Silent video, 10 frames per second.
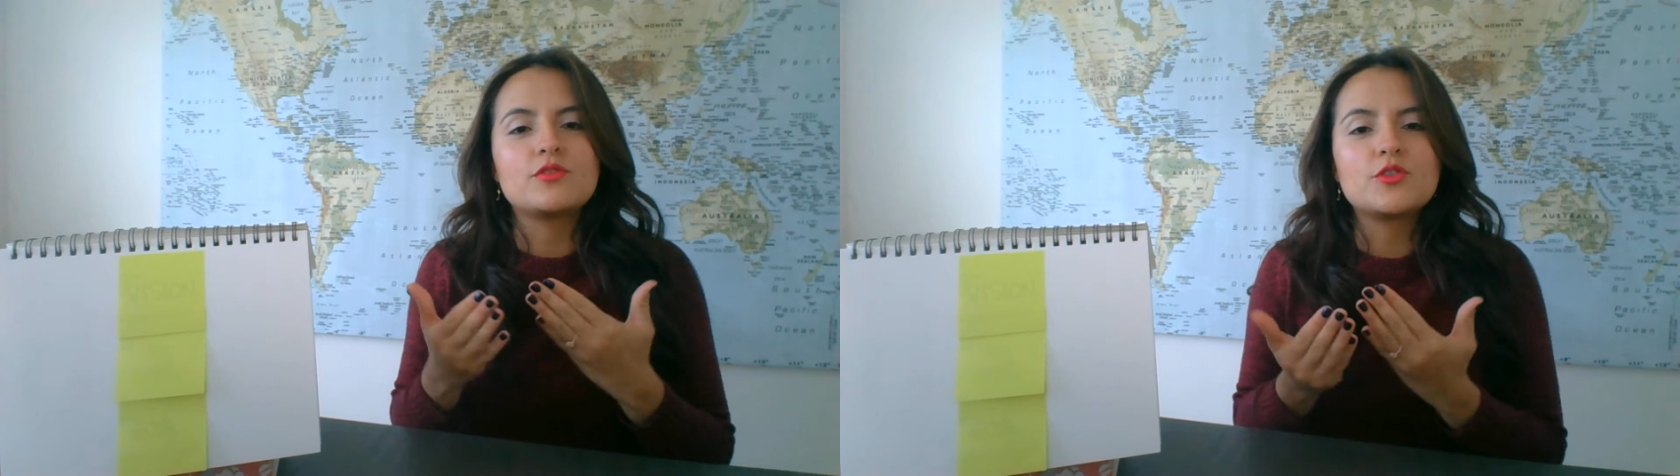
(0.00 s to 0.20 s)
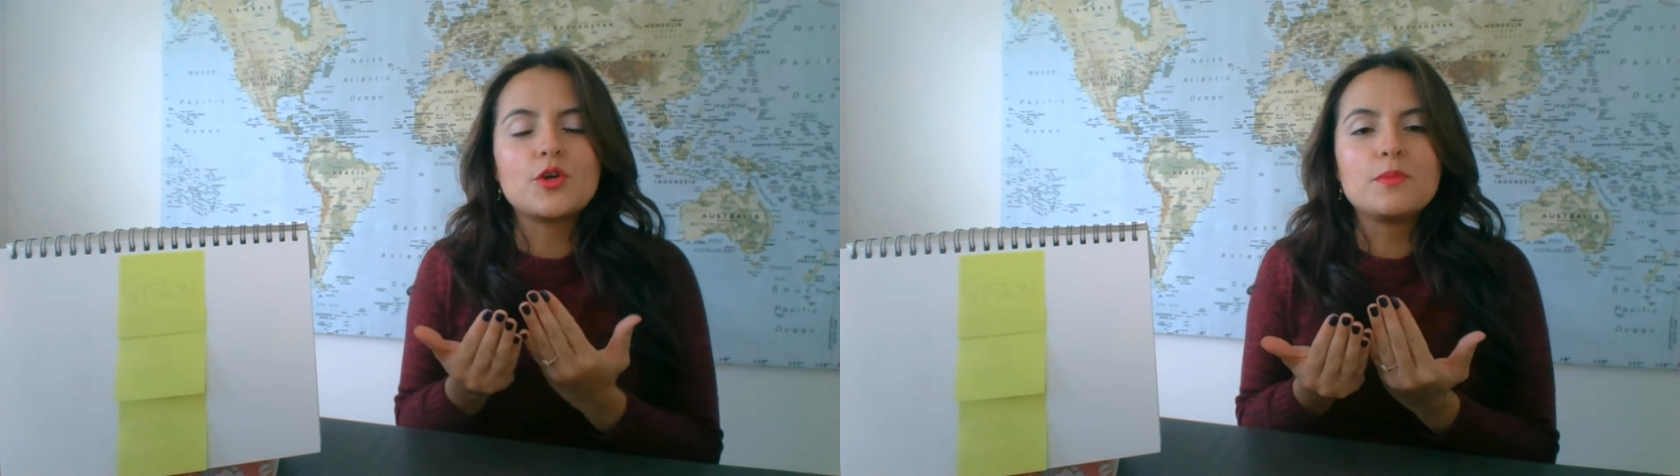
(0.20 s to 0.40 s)

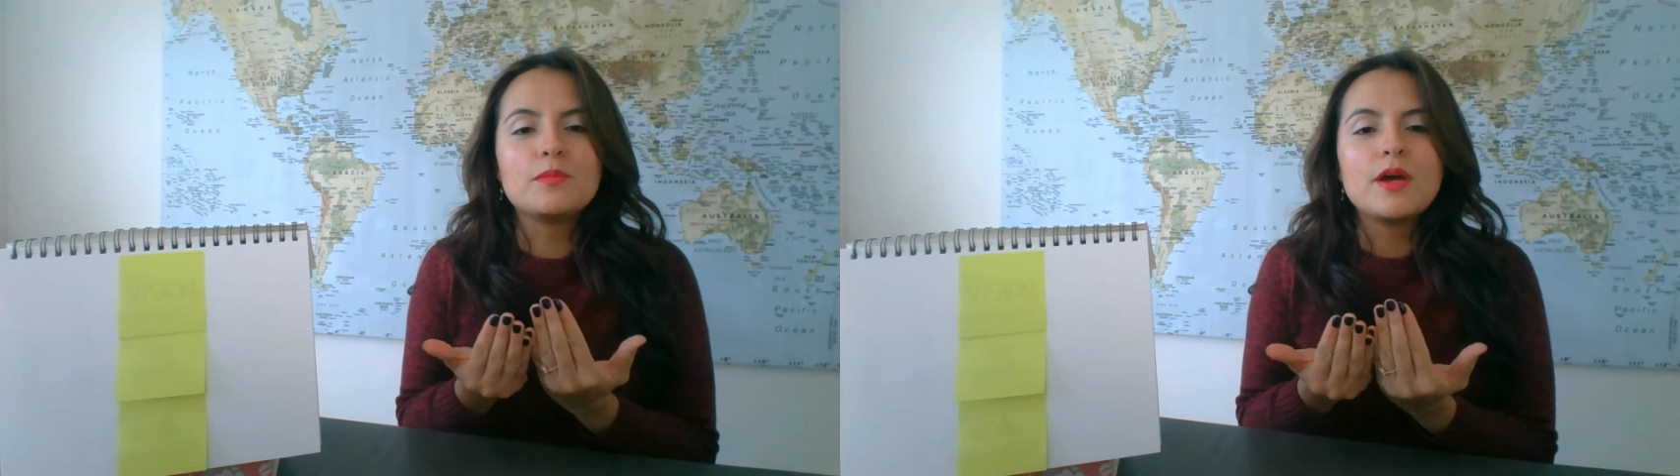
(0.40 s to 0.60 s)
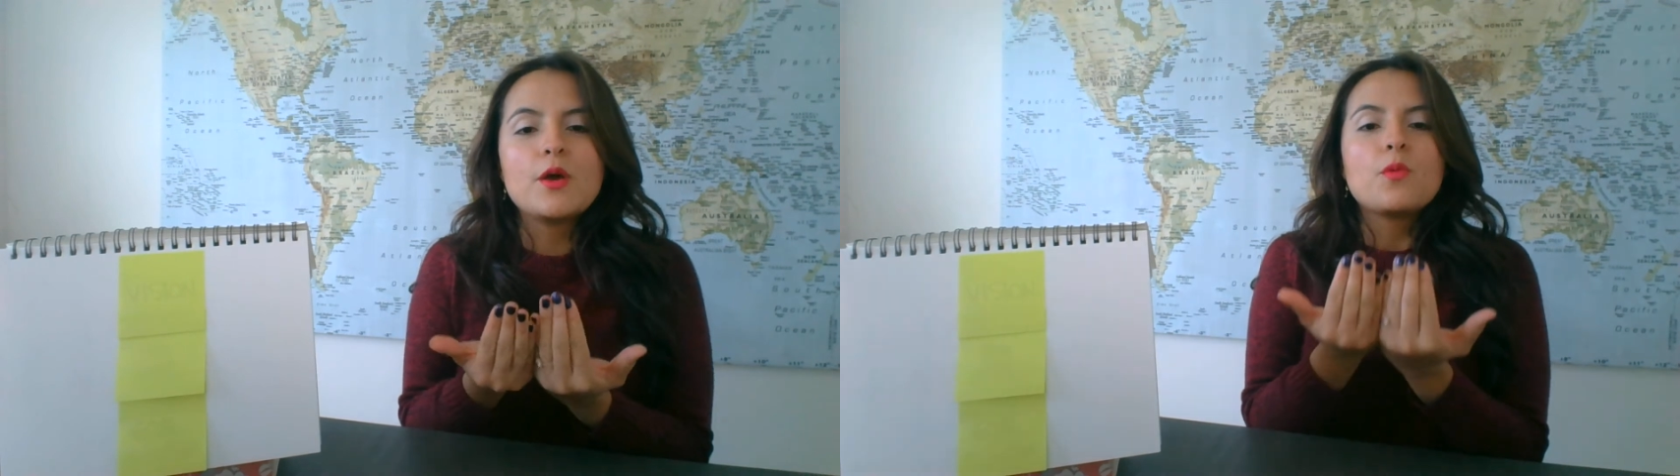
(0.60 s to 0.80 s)

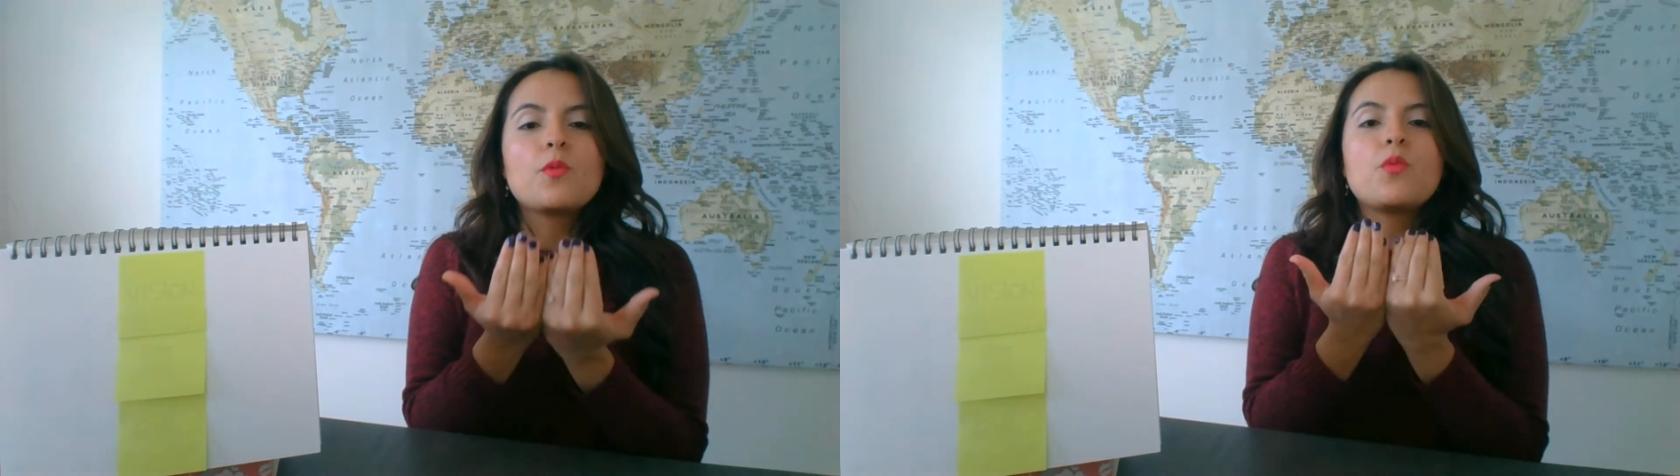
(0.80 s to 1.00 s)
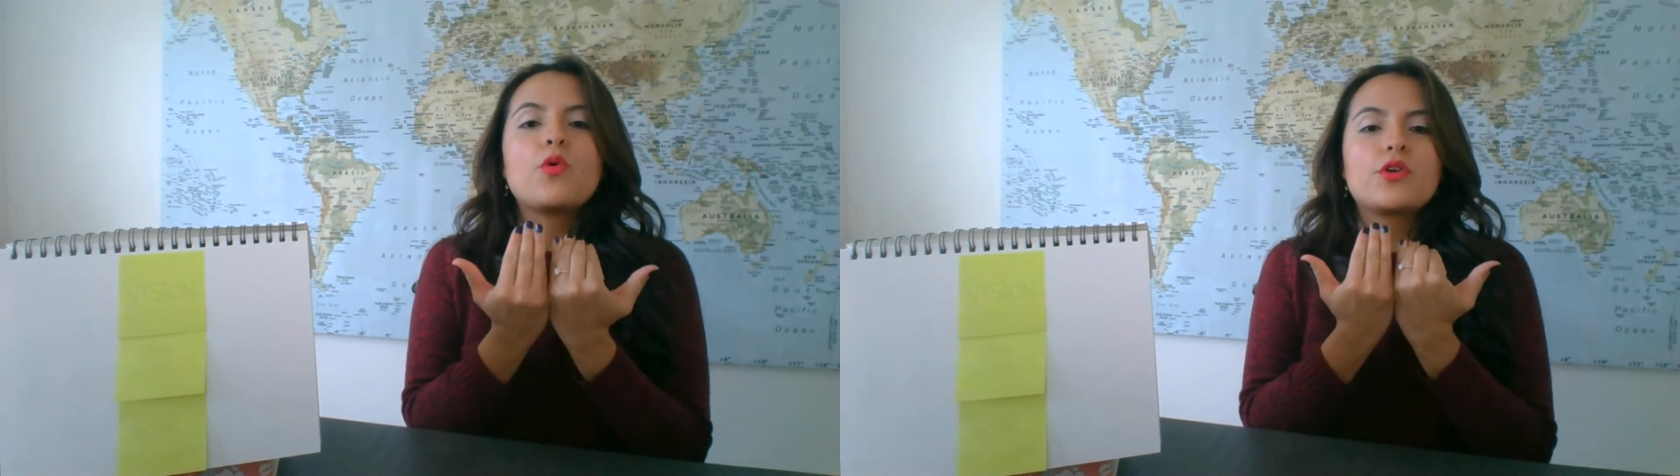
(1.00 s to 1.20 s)
some
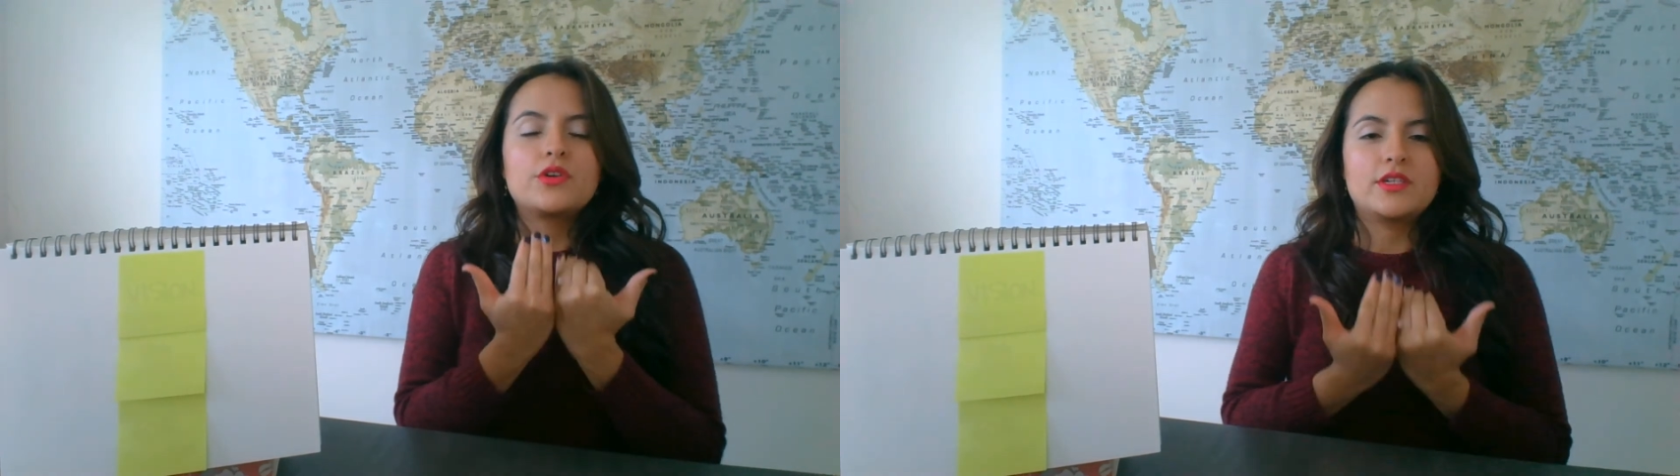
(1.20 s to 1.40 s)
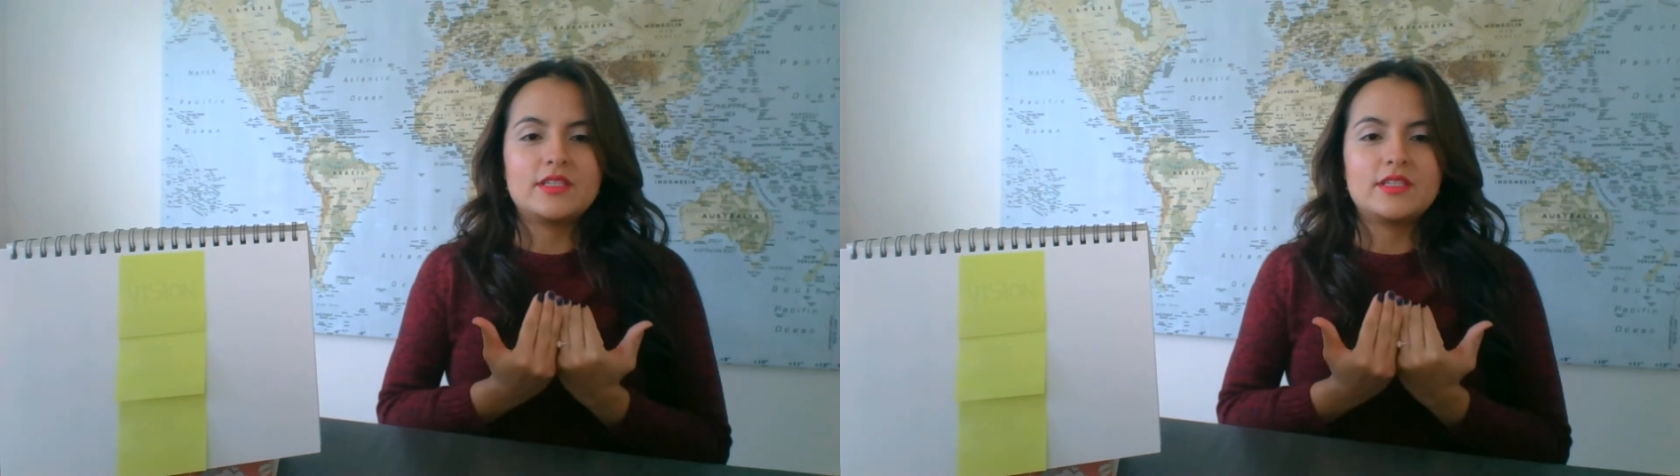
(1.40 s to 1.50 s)
work